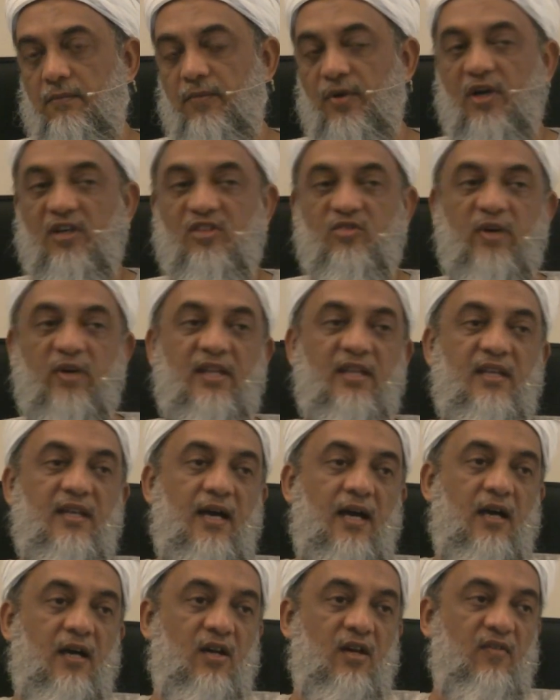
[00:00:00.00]
Because when
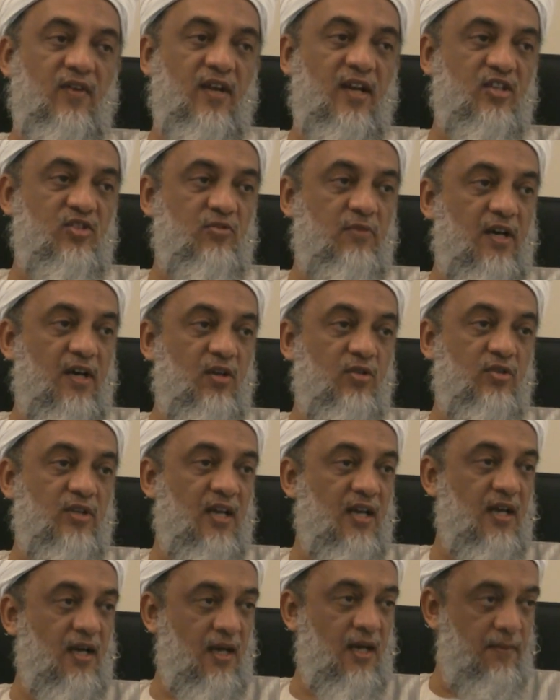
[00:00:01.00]
the anger of Allah subhanahu wa
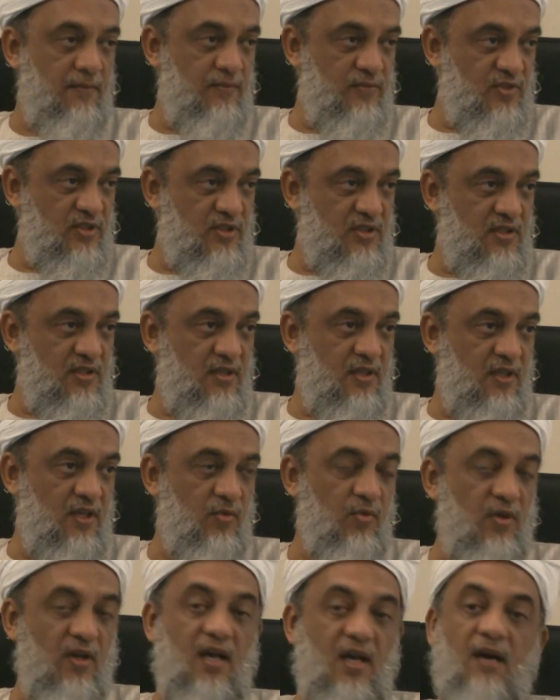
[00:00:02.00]
ta'ala comes,
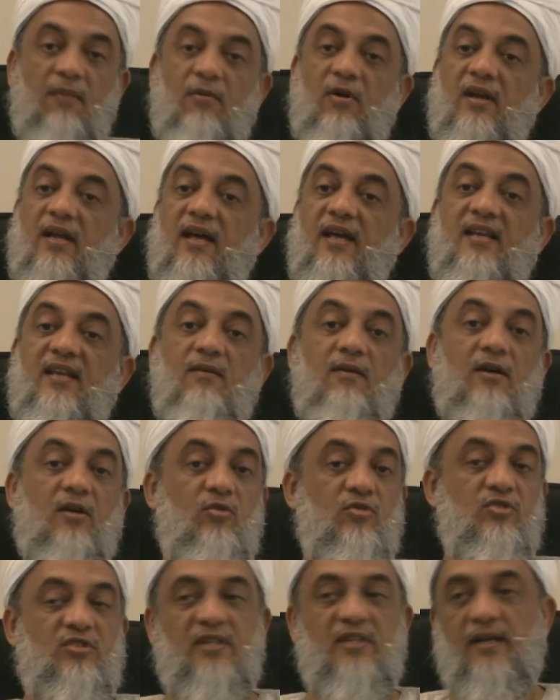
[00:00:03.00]
it will come on anyone
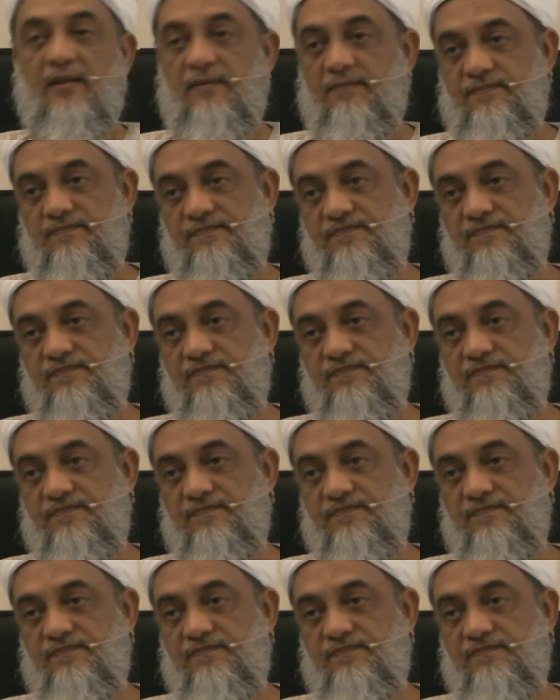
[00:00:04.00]
who is there.